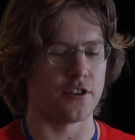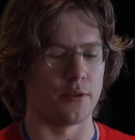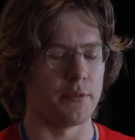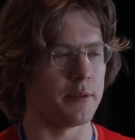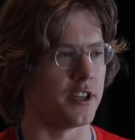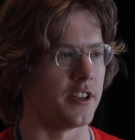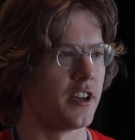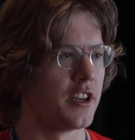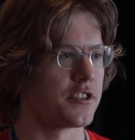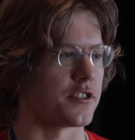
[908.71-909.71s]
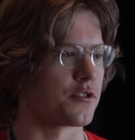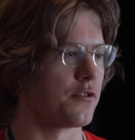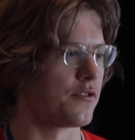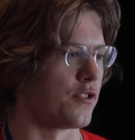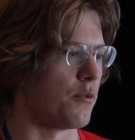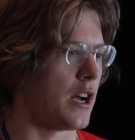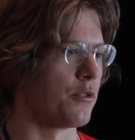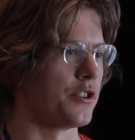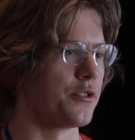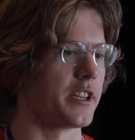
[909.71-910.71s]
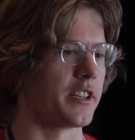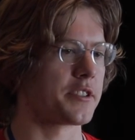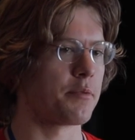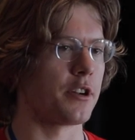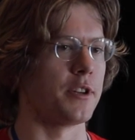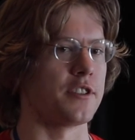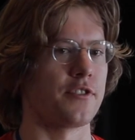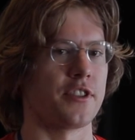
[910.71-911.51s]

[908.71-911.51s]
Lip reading: or maybe just for while we're doing experiments